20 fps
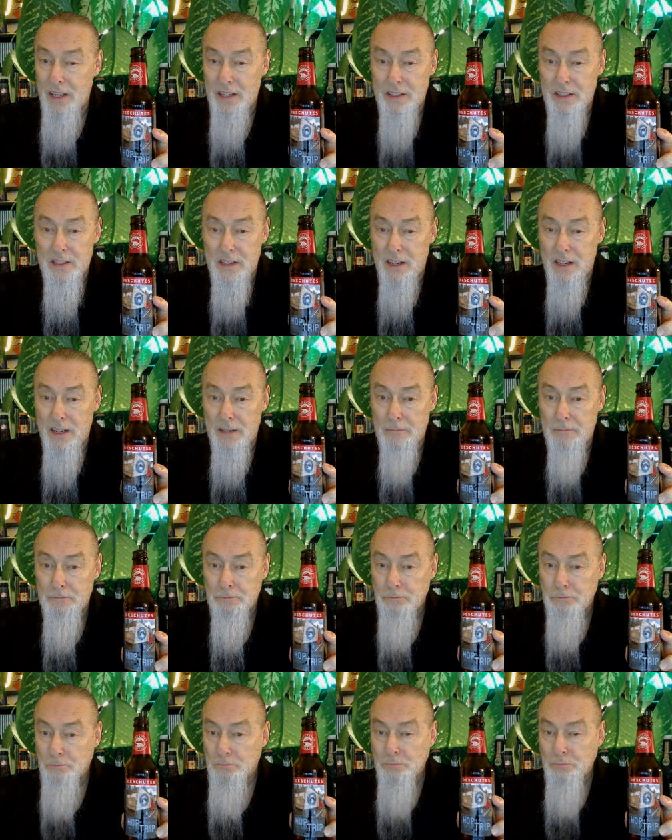that uh,
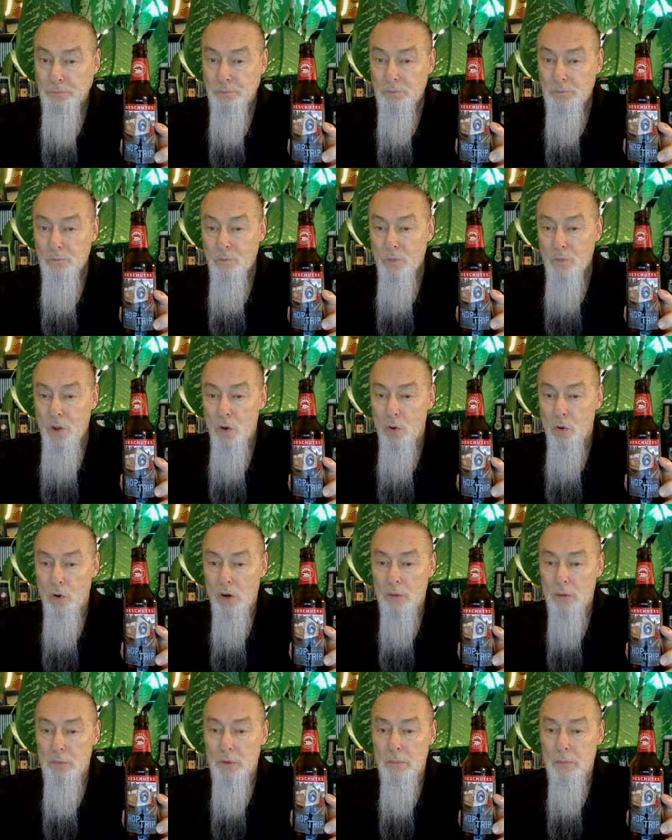
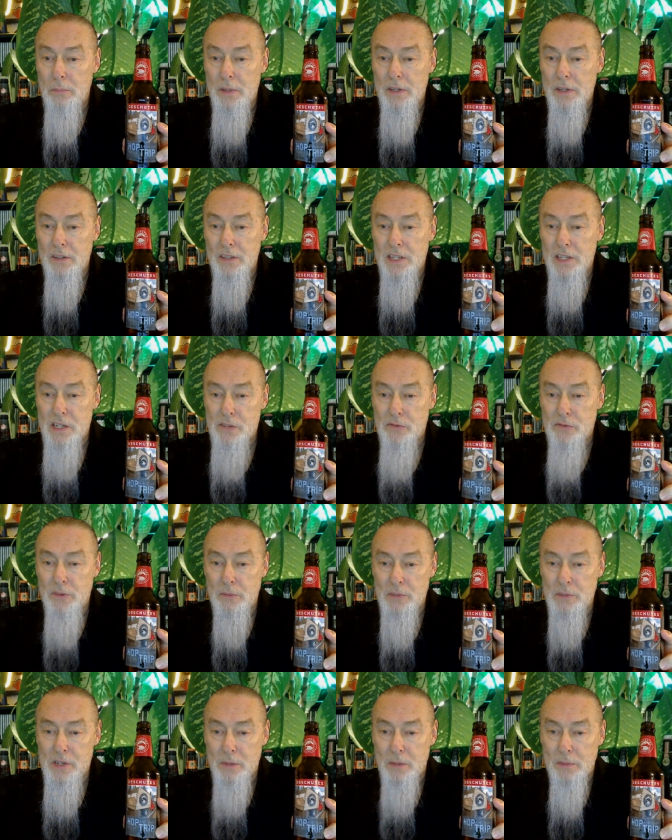horrible bitterness
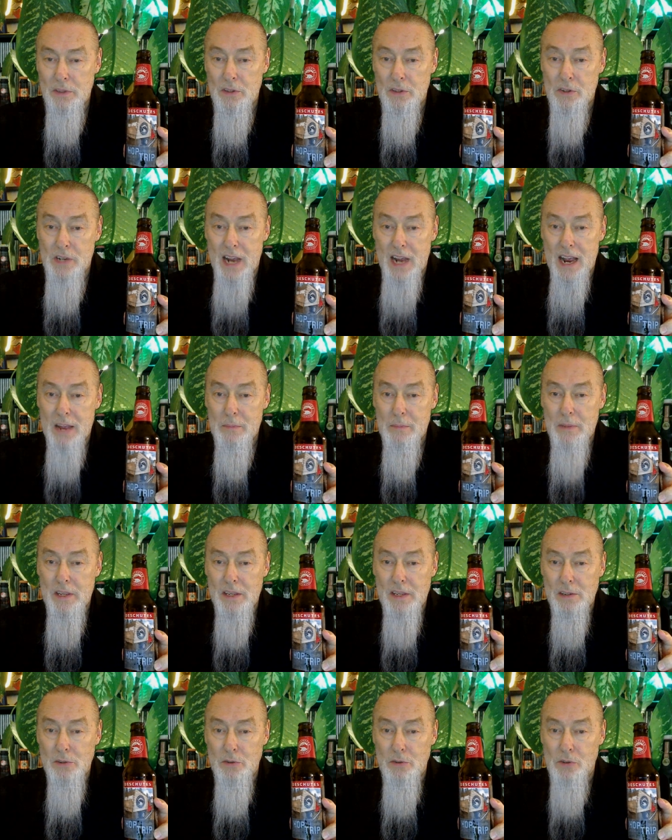from some of those
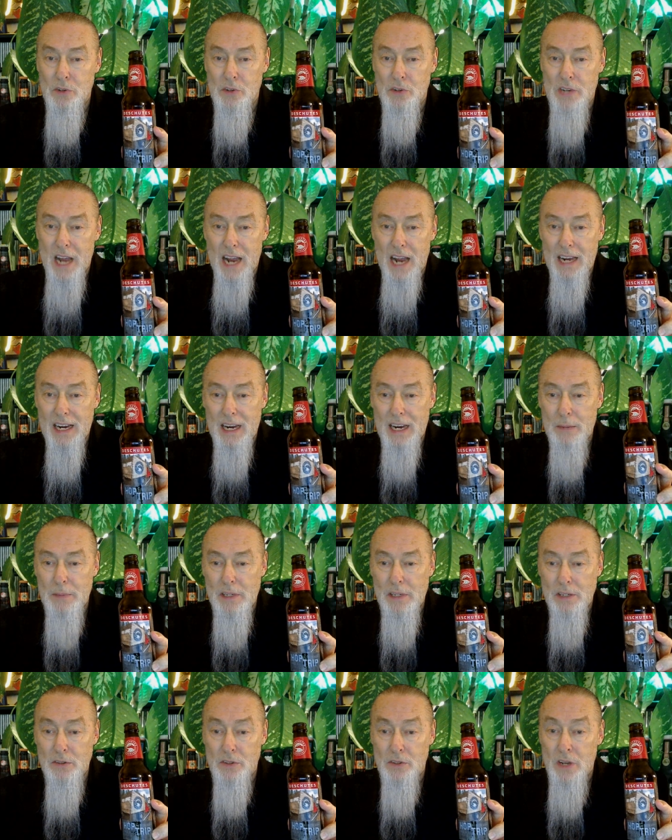IBUs, those high
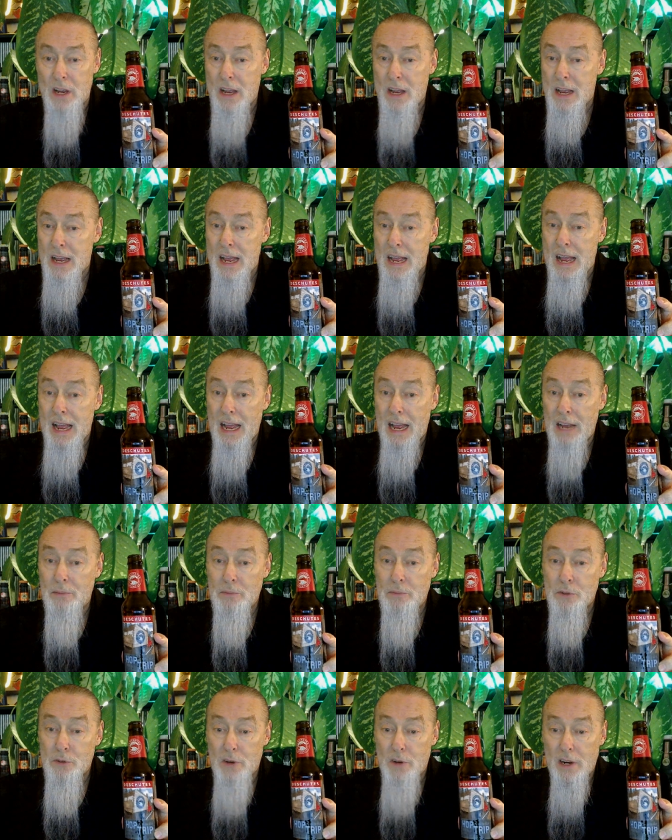IBUs. Have
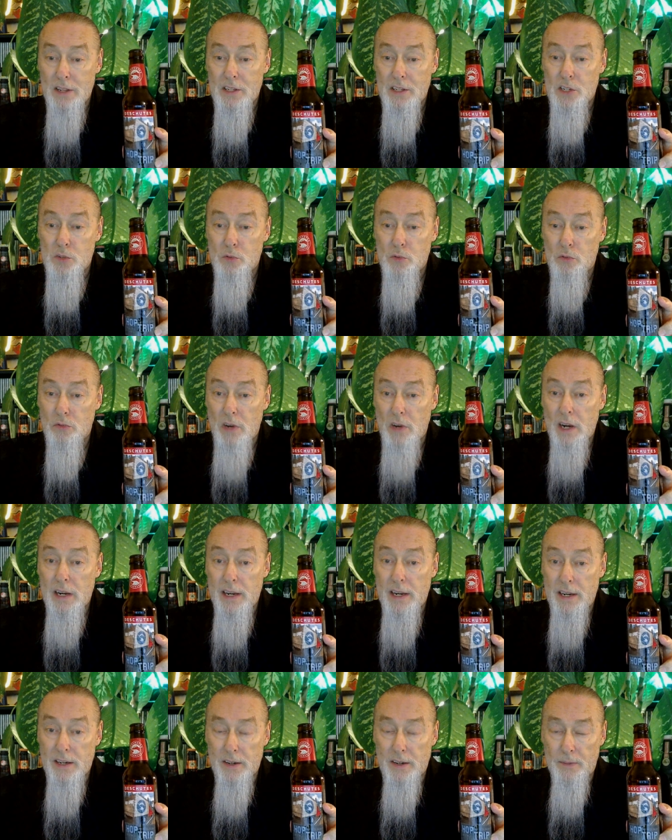them try this one
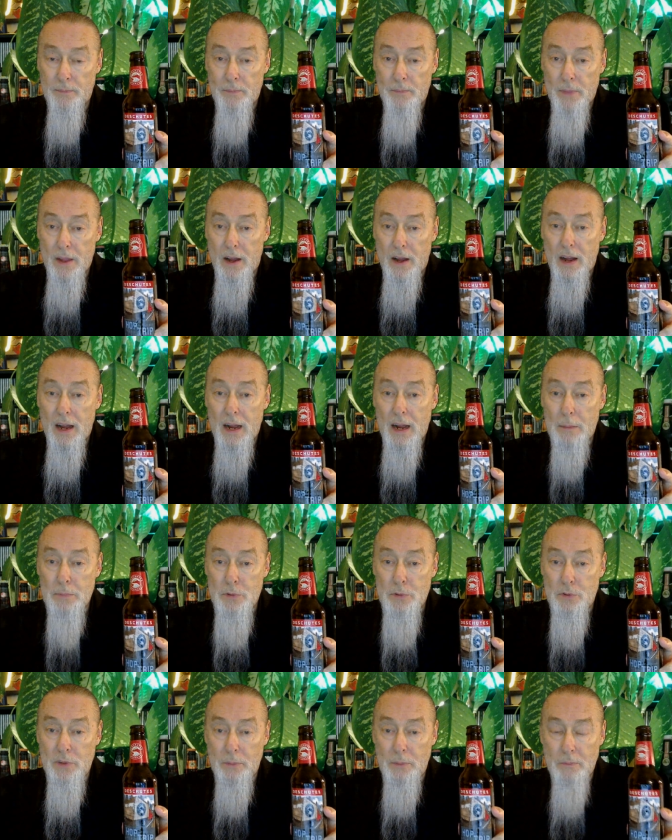right here, the
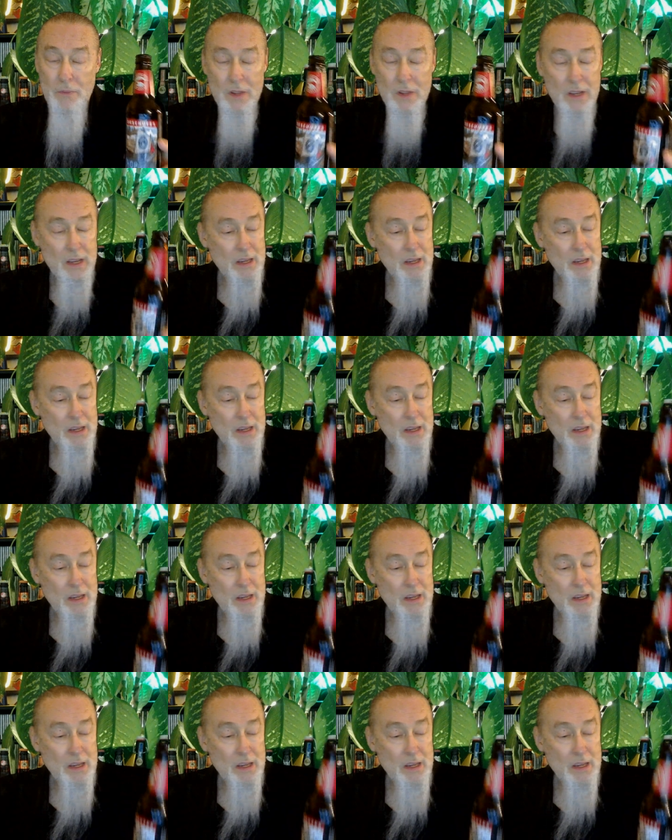Hop Trip.